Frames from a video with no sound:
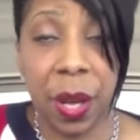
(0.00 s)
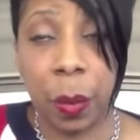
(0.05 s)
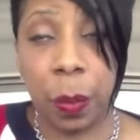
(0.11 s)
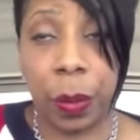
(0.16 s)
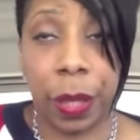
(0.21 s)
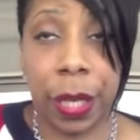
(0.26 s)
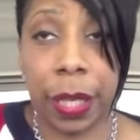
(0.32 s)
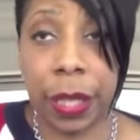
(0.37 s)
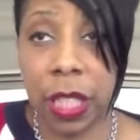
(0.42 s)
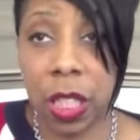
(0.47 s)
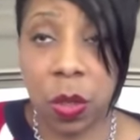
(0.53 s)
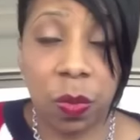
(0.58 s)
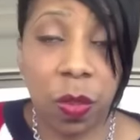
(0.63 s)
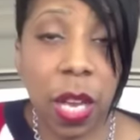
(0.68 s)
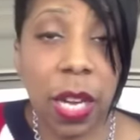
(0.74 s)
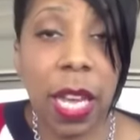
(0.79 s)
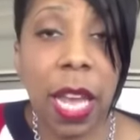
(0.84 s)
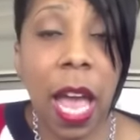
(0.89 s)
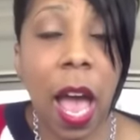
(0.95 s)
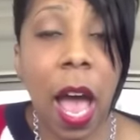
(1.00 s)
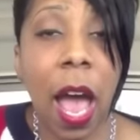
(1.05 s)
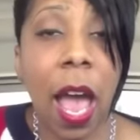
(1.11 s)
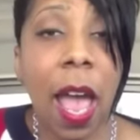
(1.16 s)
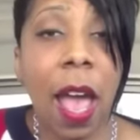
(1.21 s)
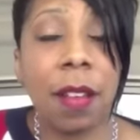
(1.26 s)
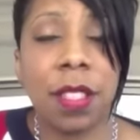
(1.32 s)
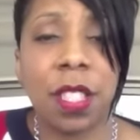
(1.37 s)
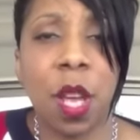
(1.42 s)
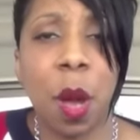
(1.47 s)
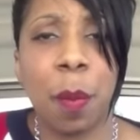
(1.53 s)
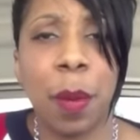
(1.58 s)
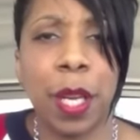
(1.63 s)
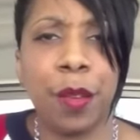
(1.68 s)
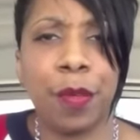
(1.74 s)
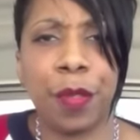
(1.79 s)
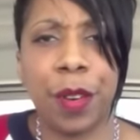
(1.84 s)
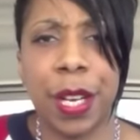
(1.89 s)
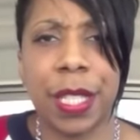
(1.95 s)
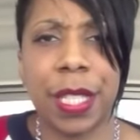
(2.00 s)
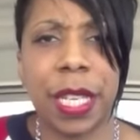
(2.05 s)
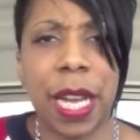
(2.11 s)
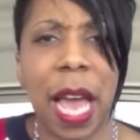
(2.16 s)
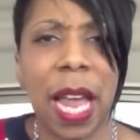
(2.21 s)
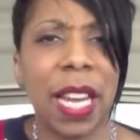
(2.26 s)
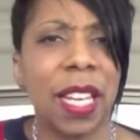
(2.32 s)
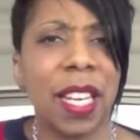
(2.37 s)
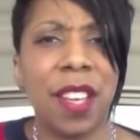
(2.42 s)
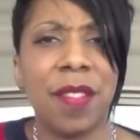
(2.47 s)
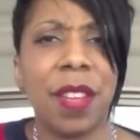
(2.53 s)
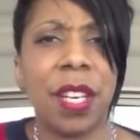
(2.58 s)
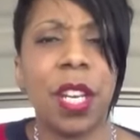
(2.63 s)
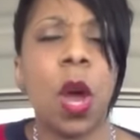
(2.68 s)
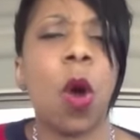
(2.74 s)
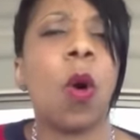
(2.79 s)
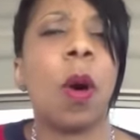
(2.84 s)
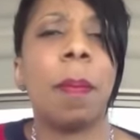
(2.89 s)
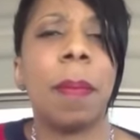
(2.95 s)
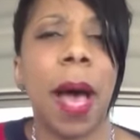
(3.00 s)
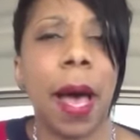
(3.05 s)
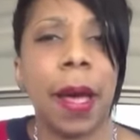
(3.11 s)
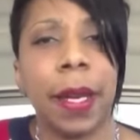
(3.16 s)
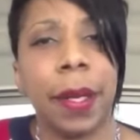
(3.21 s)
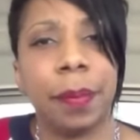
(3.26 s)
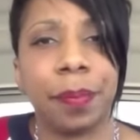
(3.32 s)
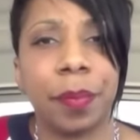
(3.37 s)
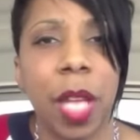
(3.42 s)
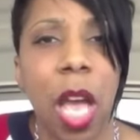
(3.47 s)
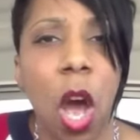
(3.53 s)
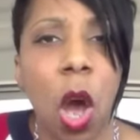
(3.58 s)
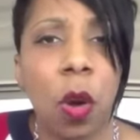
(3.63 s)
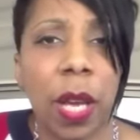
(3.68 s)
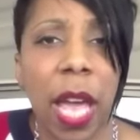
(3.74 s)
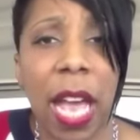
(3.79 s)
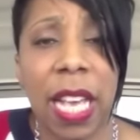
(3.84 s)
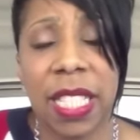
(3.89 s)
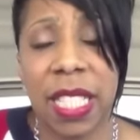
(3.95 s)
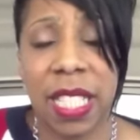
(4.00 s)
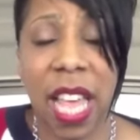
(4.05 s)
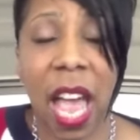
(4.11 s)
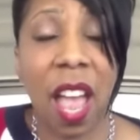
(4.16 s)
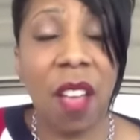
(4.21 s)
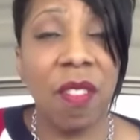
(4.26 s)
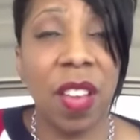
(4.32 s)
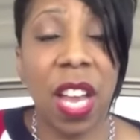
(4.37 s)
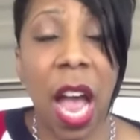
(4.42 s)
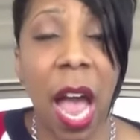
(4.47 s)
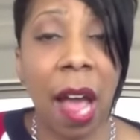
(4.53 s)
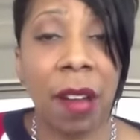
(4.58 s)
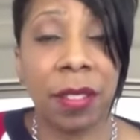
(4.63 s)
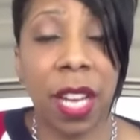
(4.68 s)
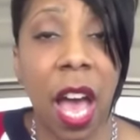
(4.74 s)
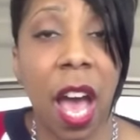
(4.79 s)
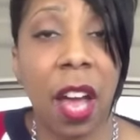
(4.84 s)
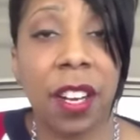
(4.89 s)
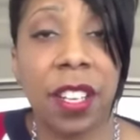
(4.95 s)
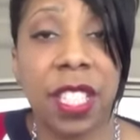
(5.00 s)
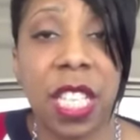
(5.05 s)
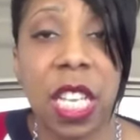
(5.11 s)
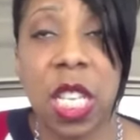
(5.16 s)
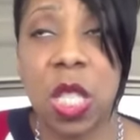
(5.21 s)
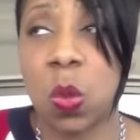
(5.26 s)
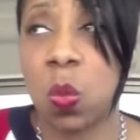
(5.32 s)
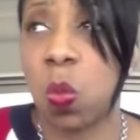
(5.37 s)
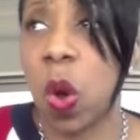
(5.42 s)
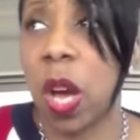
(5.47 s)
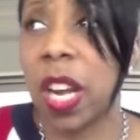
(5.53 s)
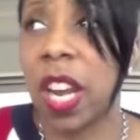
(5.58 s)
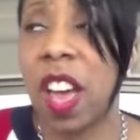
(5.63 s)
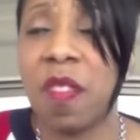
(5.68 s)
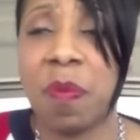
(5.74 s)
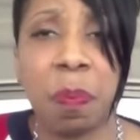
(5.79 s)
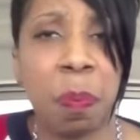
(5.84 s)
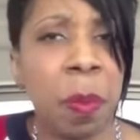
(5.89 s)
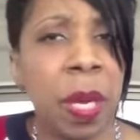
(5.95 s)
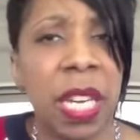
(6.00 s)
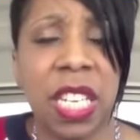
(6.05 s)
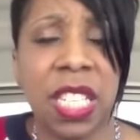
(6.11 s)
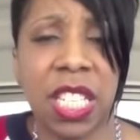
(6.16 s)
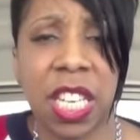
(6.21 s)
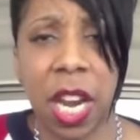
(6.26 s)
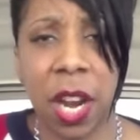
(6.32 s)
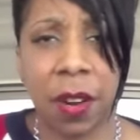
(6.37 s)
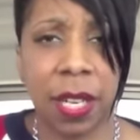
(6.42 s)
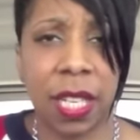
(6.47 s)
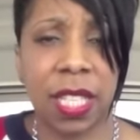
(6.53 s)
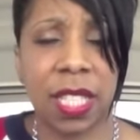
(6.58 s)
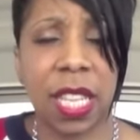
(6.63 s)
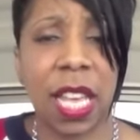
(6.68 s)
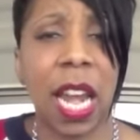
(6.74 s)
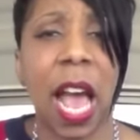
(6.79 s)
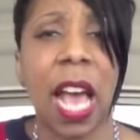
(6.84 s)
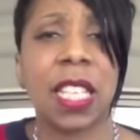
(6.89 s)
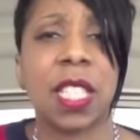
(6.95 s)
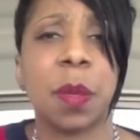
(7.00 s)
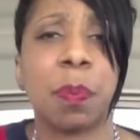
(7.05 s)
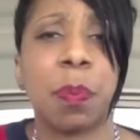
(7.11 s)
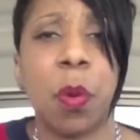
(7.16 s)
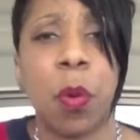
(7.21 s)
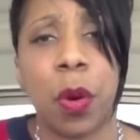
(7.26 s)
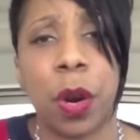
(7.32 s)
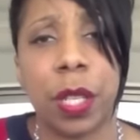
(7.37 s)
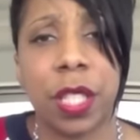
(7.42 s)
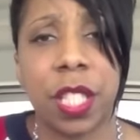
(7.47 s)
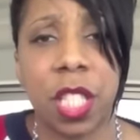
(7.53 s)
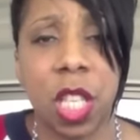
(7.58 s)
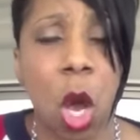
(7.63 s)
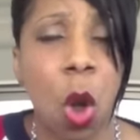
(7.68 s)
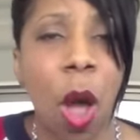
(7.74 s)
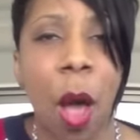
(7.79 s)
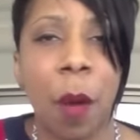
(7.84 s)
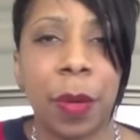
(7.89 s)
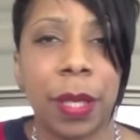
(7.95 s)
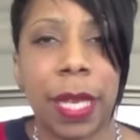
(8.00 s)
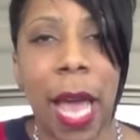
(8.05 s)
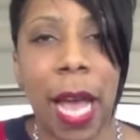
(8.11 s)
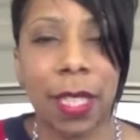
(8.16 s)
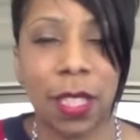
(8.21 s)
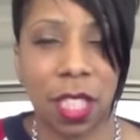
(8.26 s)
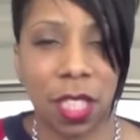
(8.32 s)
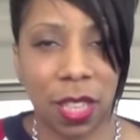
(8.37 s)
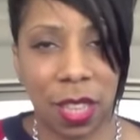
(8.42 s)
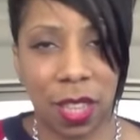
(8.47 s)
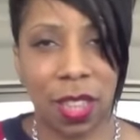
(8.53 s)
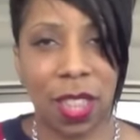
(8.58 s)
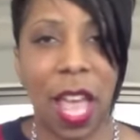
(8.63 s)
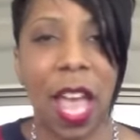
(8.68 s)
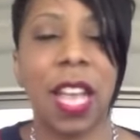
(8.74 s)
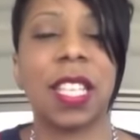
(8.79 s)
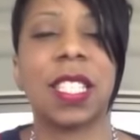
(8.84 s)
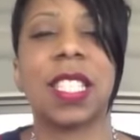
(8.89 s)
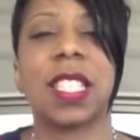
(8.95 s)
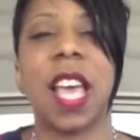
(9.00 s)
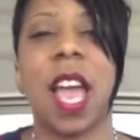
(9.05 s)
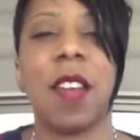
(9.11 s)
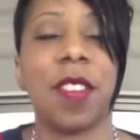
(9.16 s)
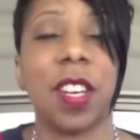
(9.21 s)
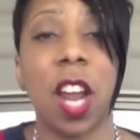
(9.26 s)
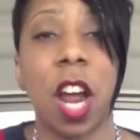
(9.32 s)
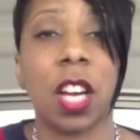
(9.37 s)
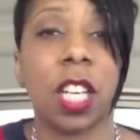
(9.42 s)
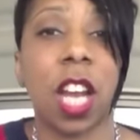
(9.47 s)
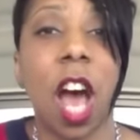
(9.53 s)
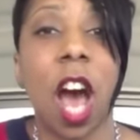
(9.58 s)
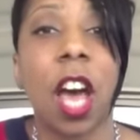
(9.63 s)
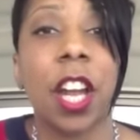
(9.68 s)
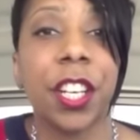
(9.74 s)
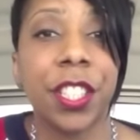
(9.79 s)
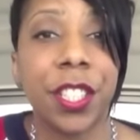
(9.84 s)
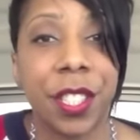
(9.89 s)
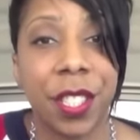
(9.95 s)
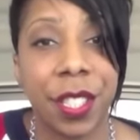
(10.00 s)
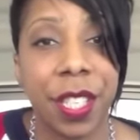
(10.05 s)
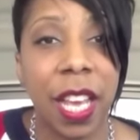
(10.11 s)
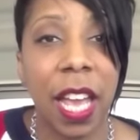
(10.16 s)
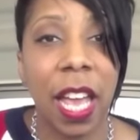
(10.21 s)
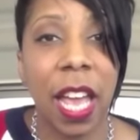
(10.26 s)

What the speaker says: well, it's funny how I have so many friends that I didn't even know about them. Okay, Saving Our Daughters is one of many charities that I support. So I would like to thank Saving Our Daughters.